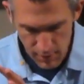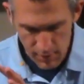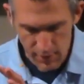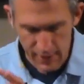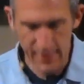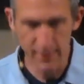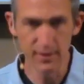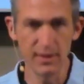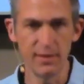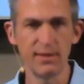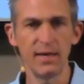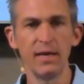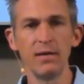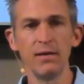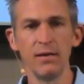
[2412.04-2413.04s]
And the
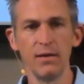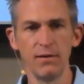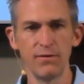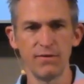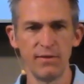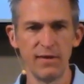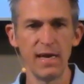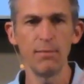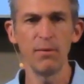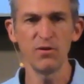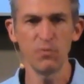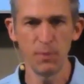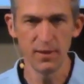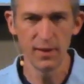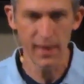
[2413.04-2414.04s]
attendants, they
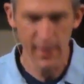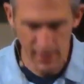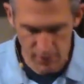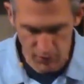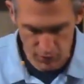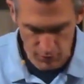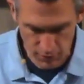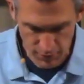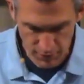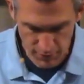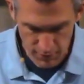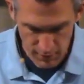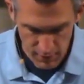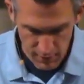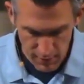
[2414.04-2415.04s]
must be the angels.
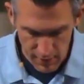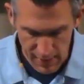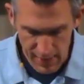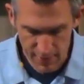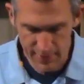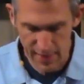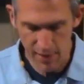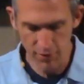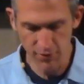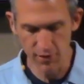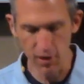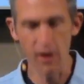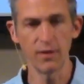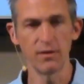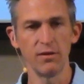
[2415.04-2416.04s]
And the outer
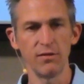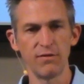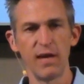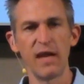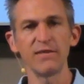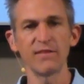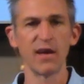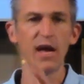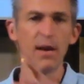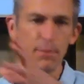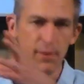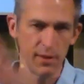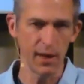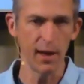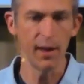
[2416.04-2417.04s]
darkness, that's got to be
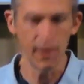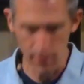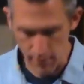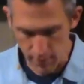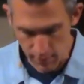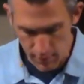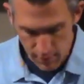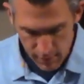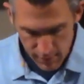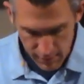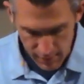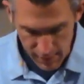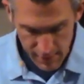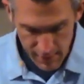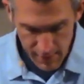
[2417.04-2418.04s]
hell.
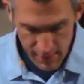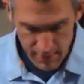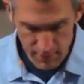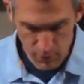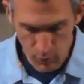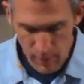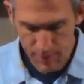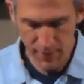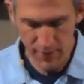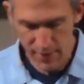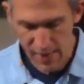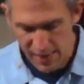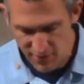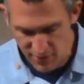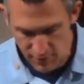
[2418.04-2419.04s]
And the weeping and
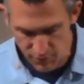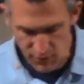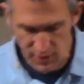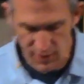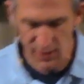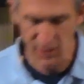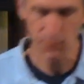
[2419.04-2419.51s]
gnashing of teeth